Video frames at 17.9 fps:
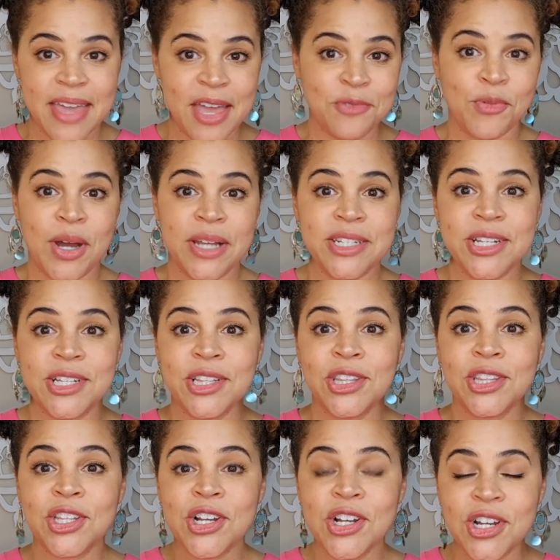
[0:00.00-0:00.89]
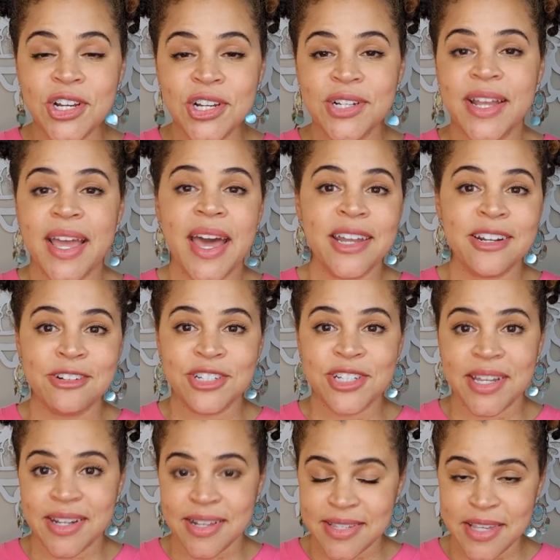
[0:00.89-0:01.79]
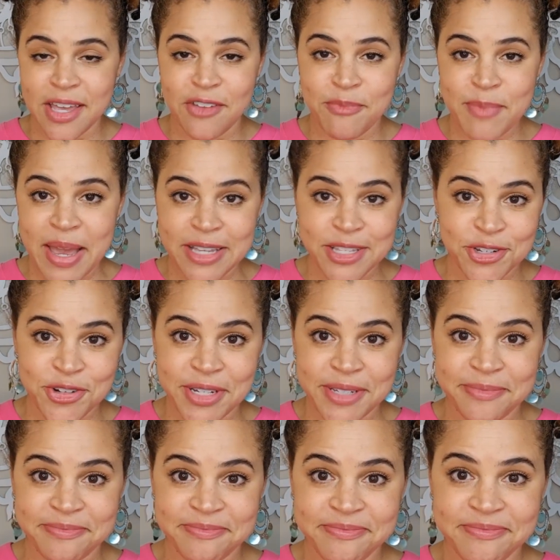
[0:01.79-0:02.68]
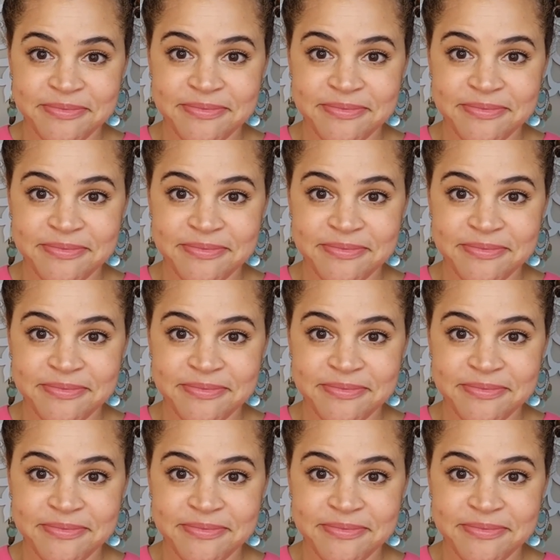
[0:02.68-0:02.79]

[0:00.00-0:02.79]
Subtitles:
and want to learn energetic self-mastery.